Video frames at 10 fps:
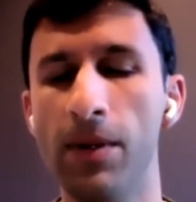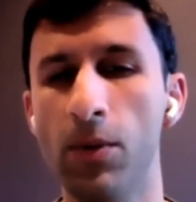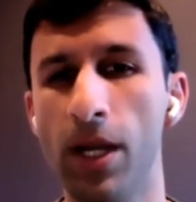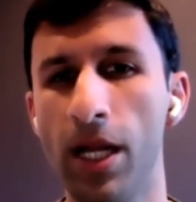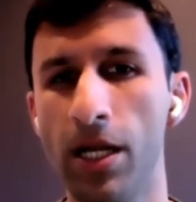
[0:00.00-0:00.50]

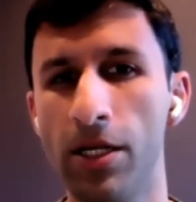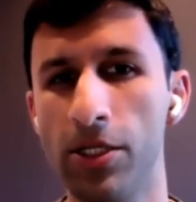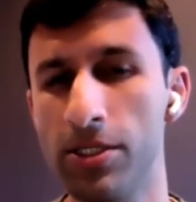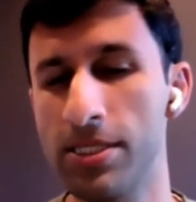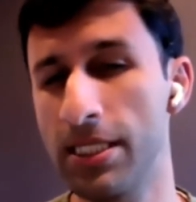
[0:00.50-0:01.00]
where
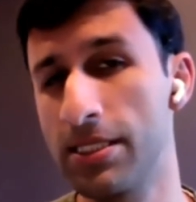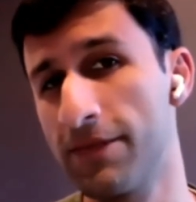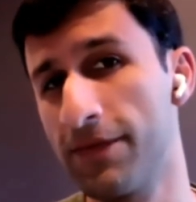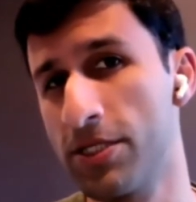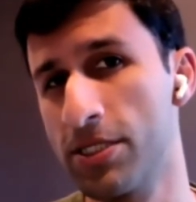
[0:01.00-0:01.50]
you're seeing
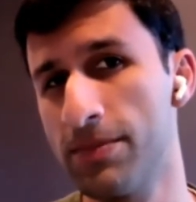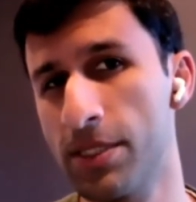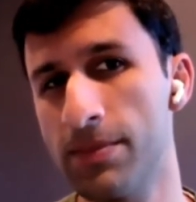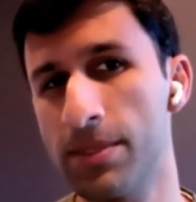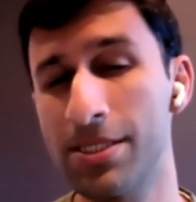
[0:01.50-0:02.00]
severe
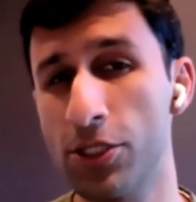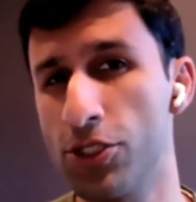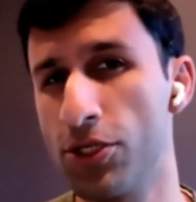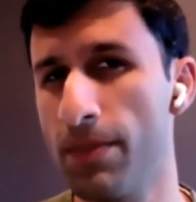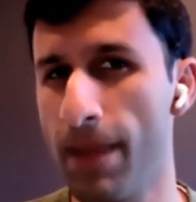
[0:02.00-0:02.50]
symptoms,
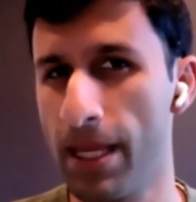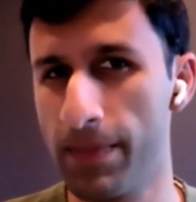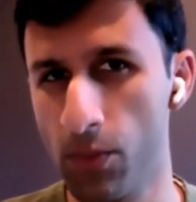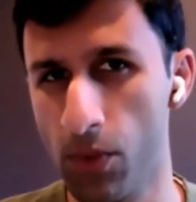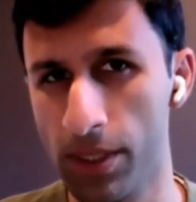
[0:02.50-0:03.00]
surgery may
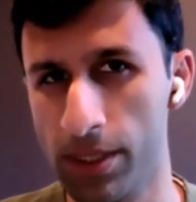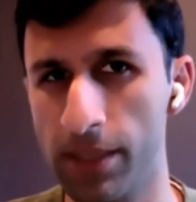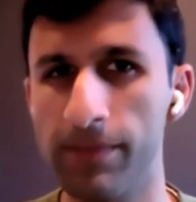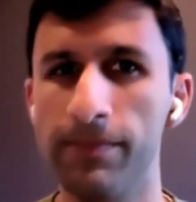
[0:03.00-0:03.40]
be warranted.